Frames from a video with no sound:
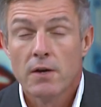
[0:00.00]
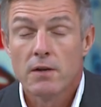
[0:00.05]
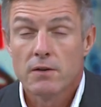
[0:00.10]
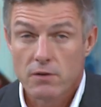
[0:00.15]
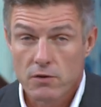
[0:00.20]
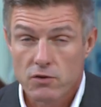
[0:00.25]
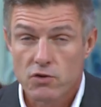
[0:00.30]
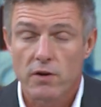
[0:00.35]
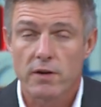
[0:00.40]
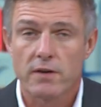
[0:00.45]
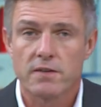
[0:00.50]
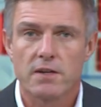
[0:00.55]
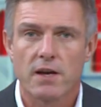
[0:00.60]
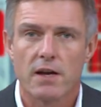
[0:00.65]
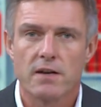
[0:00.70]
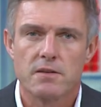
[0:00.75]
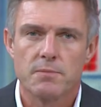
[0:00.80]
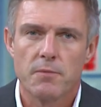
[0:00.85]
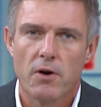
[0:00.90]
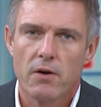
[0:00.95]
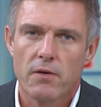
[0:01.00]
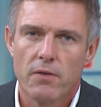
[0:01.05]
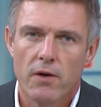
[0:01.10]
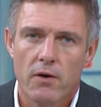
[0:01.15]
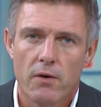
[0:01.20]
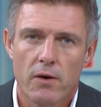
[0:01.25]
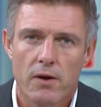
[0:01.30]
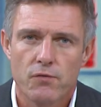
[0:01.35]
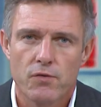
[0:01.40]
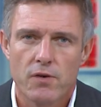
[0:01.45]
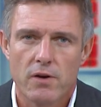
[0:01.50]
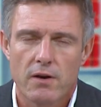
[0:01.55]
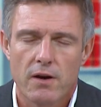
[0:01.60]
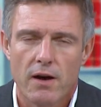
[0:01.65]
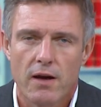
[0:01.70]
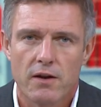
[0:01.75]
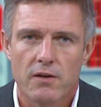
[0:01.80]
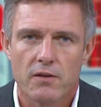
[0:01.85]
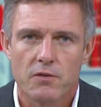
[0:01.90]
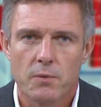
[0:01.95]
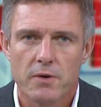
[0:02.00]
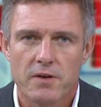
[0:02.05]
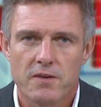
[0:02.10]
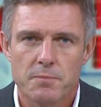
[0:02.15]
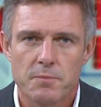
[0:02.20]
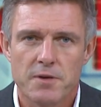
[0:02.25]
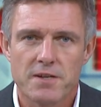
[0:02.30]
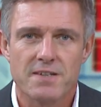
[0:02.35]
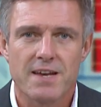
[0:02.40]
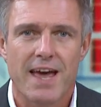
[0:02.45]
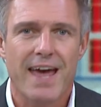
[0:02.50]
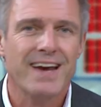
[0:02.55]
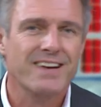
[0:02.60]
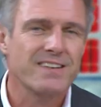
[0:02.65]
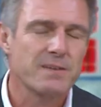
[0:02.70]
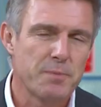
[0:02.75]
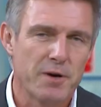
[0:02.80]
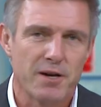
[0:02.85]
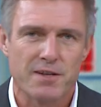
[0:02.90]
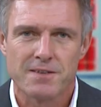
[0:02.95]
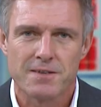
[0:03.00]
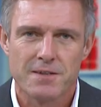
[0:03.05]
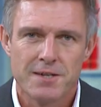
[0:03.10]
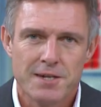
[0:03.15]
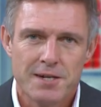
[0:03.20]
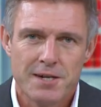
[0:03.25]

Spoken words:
Do join us again tomorrow, though, if you can, as we speak to experts